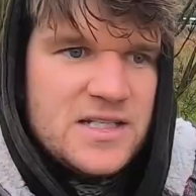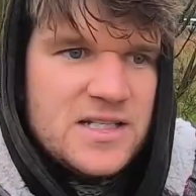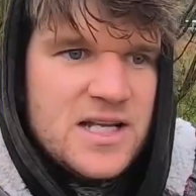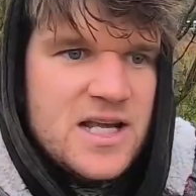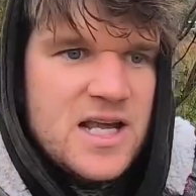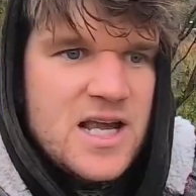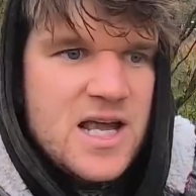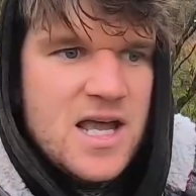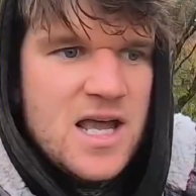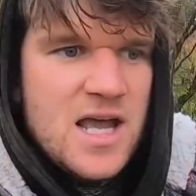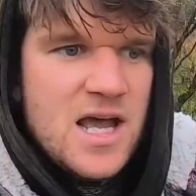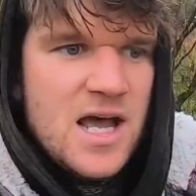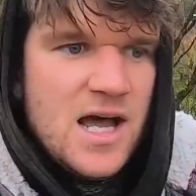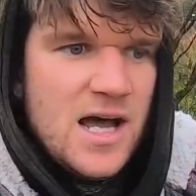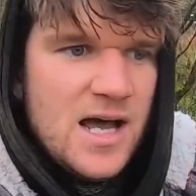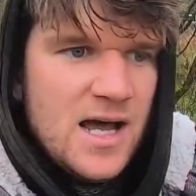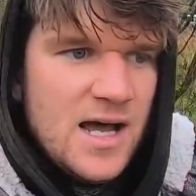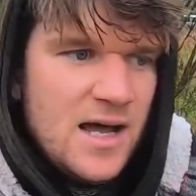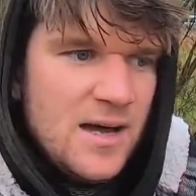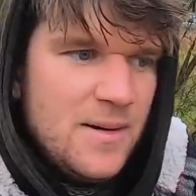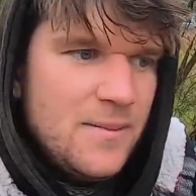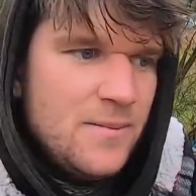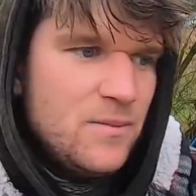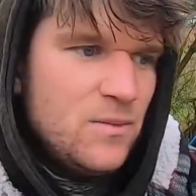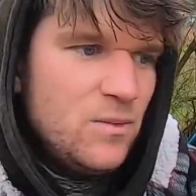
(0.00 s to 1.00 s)

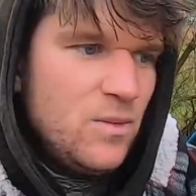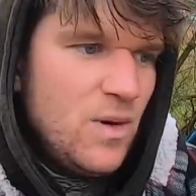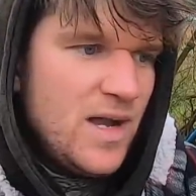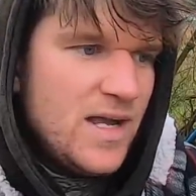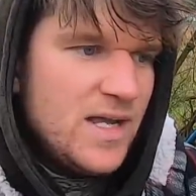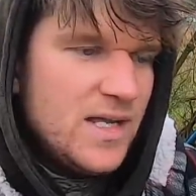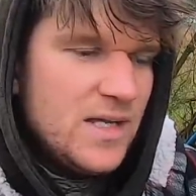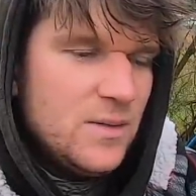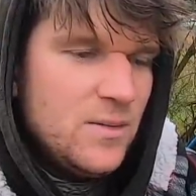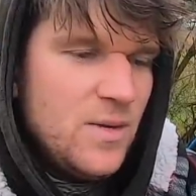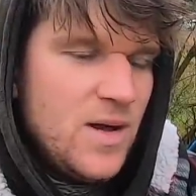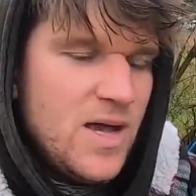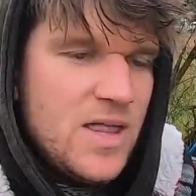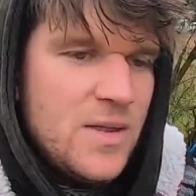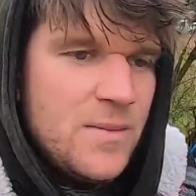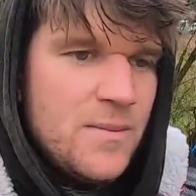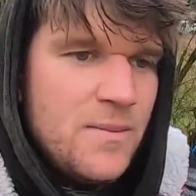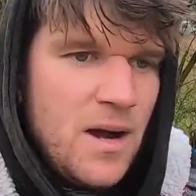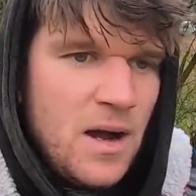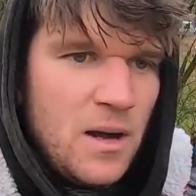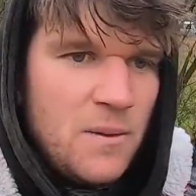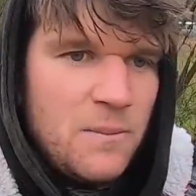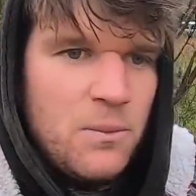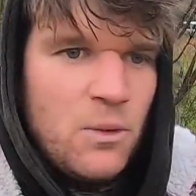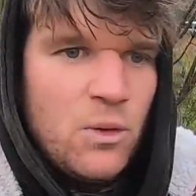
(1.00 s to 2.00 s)
where the
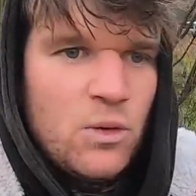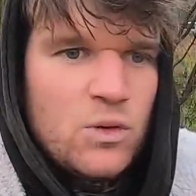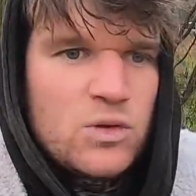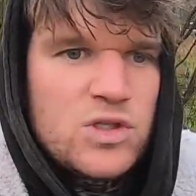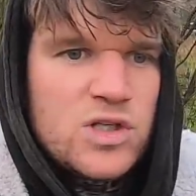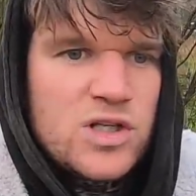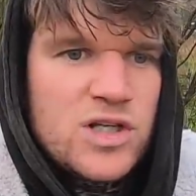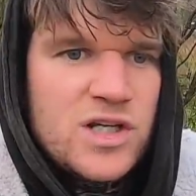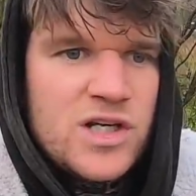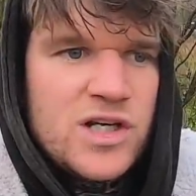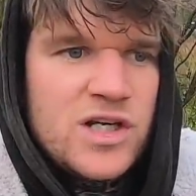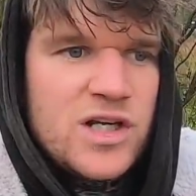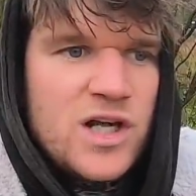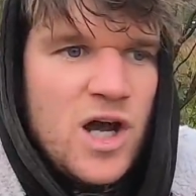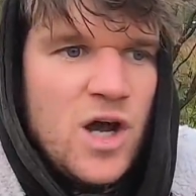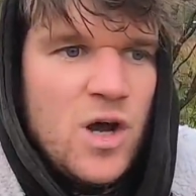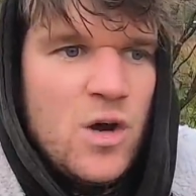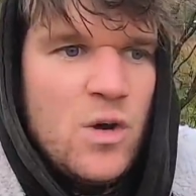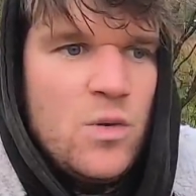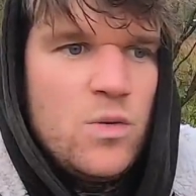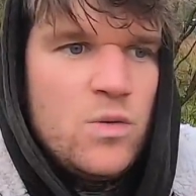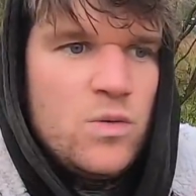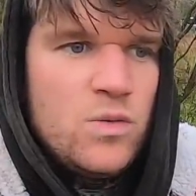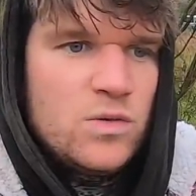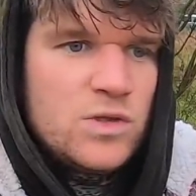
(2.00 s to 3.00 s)
muck boards are going to
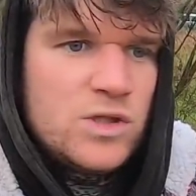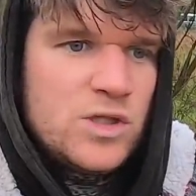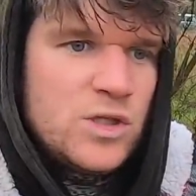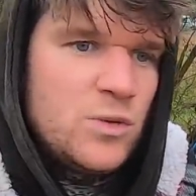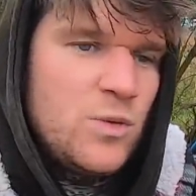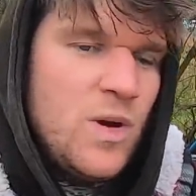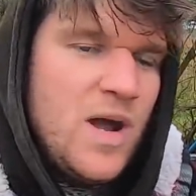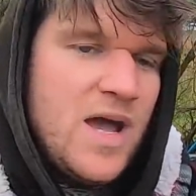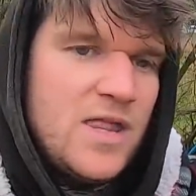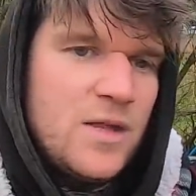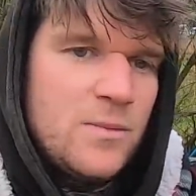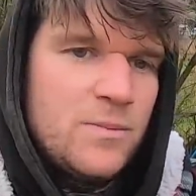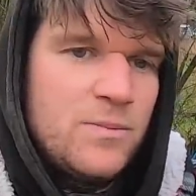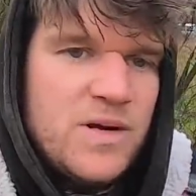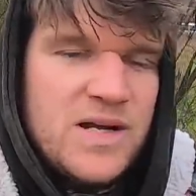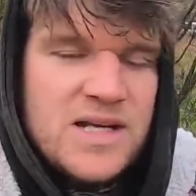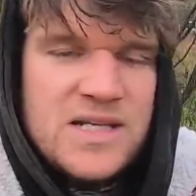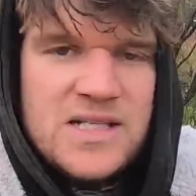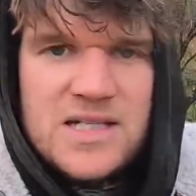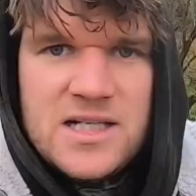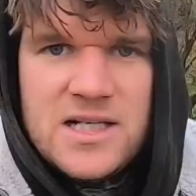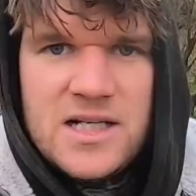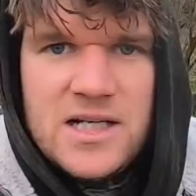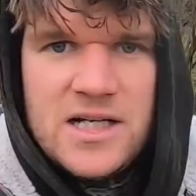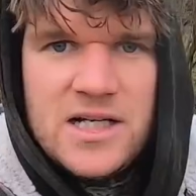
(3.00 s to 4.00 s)
go to where the
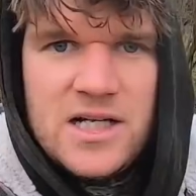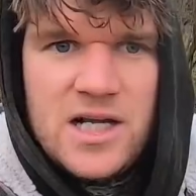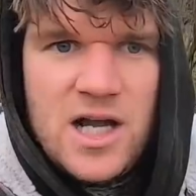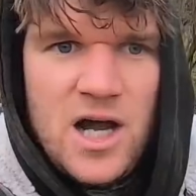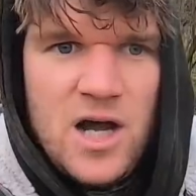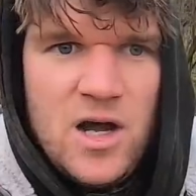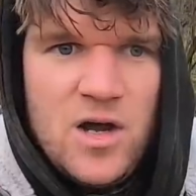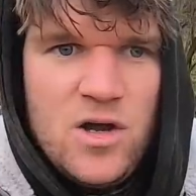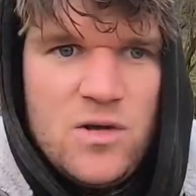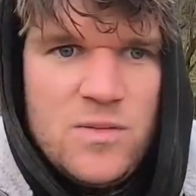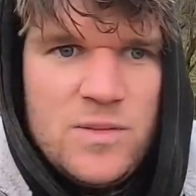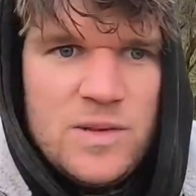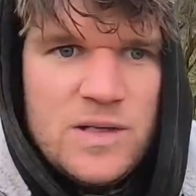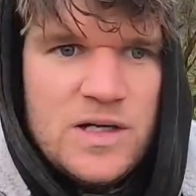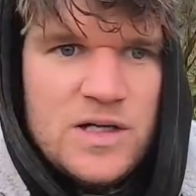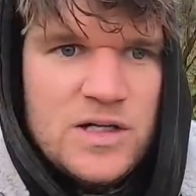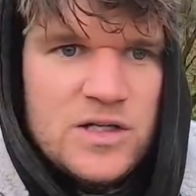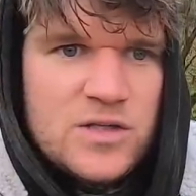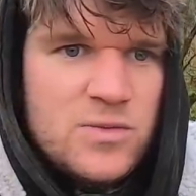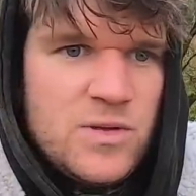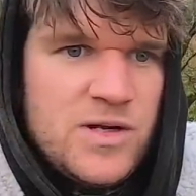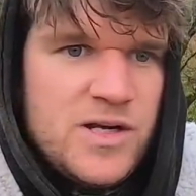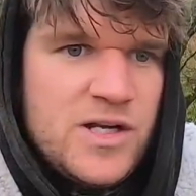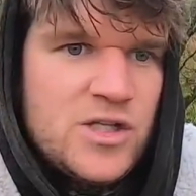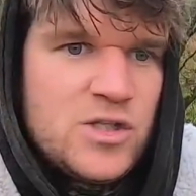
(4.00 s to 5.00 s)
bricks are going to go,
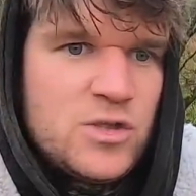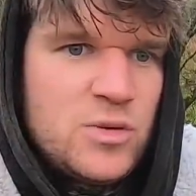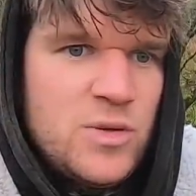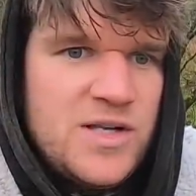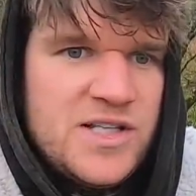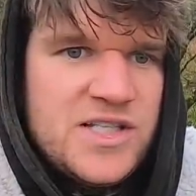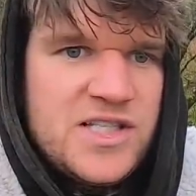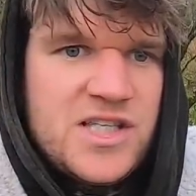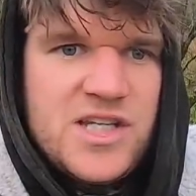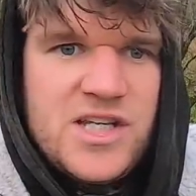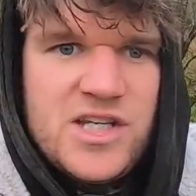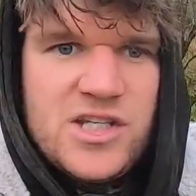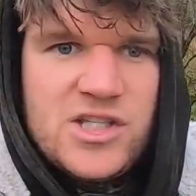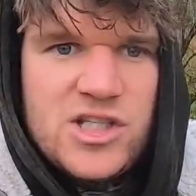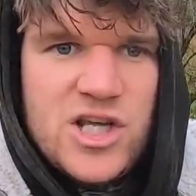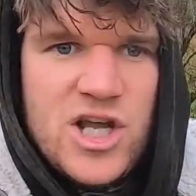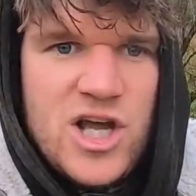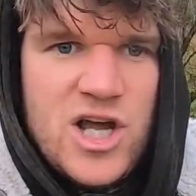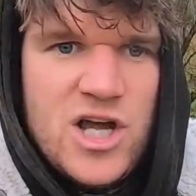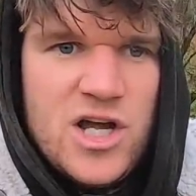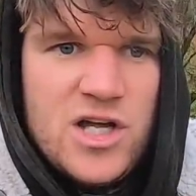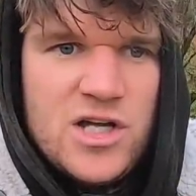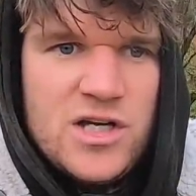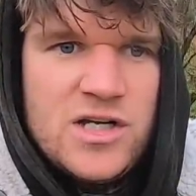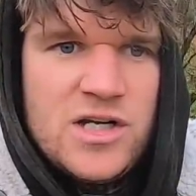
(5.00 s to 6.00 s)
because when you twist and you
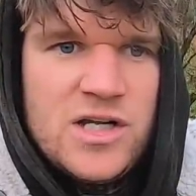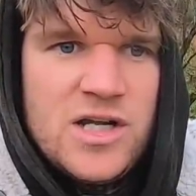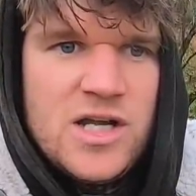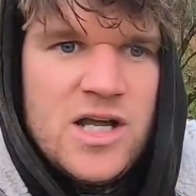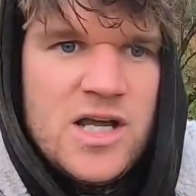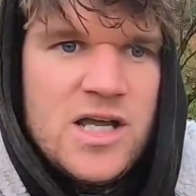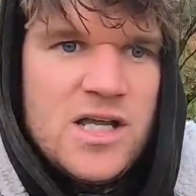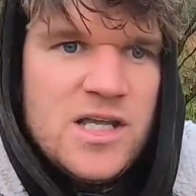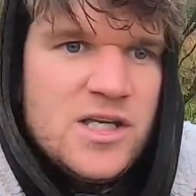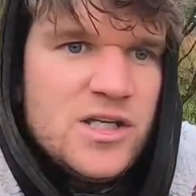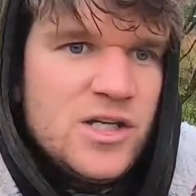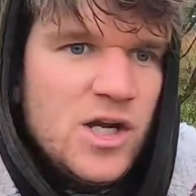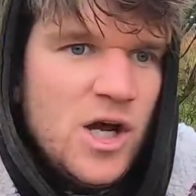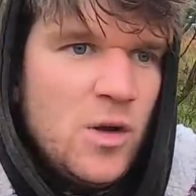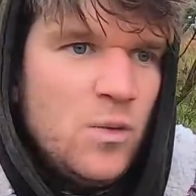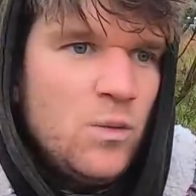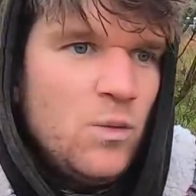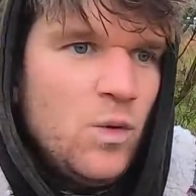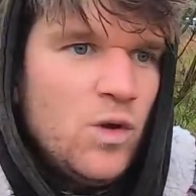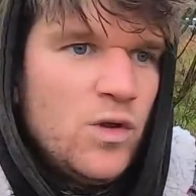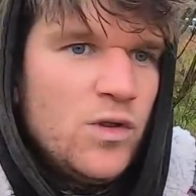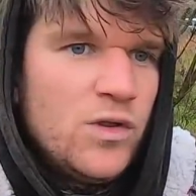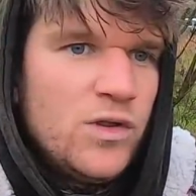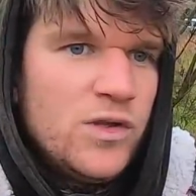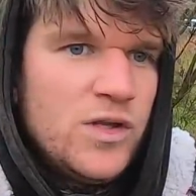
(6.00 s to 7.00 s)
turn, you don't
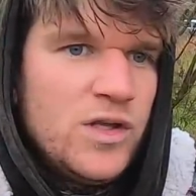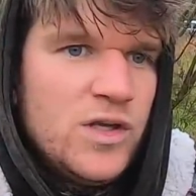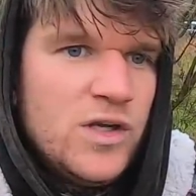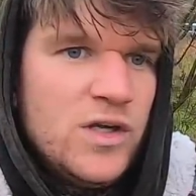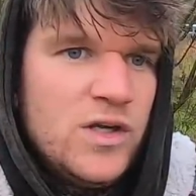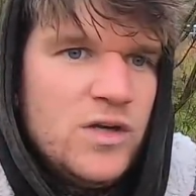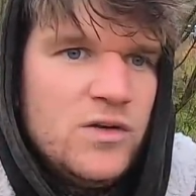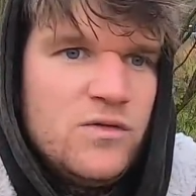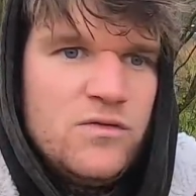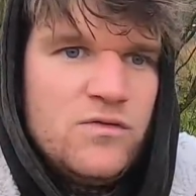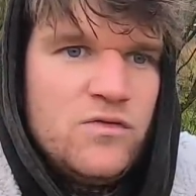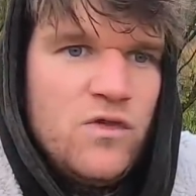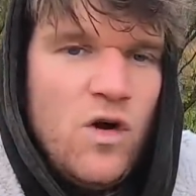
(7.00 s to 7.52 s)
want the